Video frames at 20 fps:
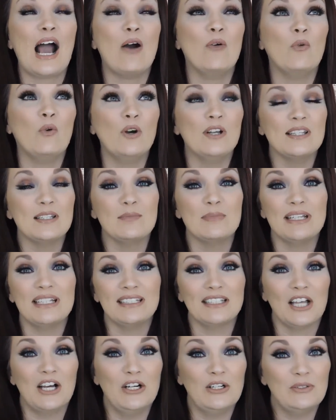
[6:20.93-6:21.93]
I want to be
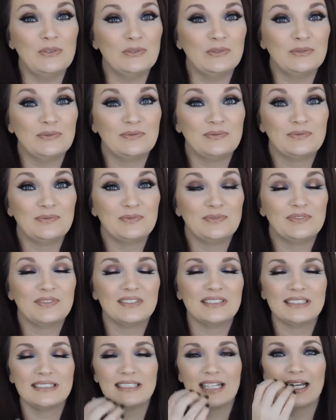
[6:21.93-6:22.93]
alone.
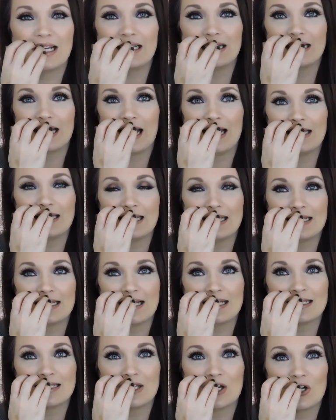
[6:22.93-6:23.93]
Like, I think
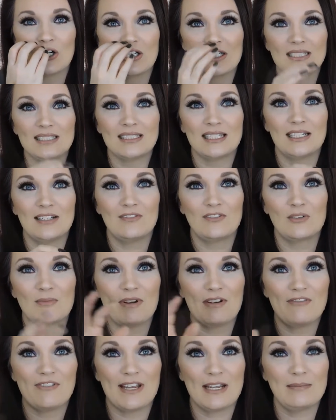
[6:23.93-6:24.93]
that's the hardest thing for
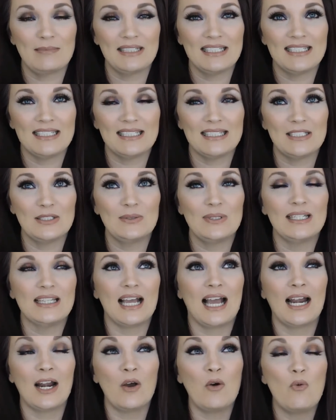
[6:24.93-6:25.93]
my family to deal with.
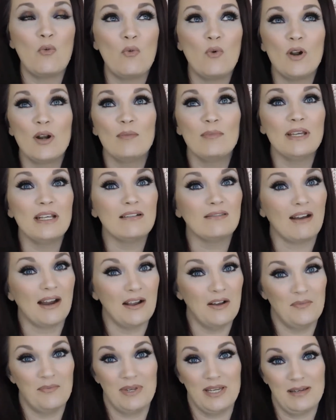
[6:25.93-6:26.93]
I don't want to be
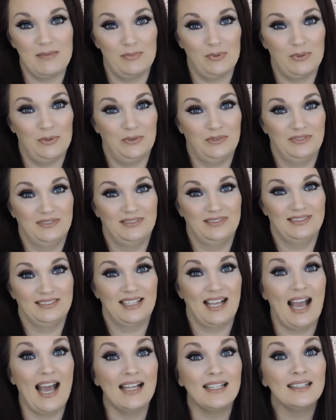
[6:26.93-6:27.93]
around people.
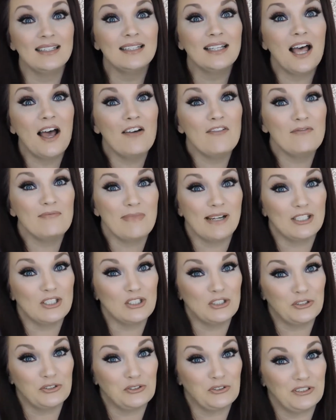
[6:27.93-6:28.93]
I love my
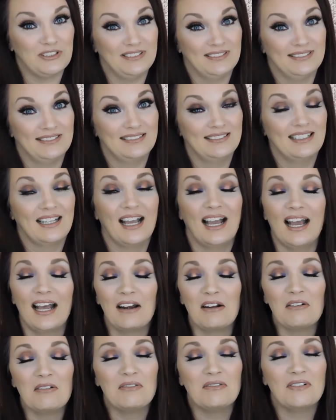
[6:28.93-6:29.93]
children.
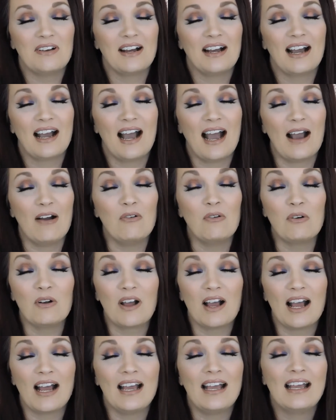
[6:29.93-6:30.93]
I don't, I want,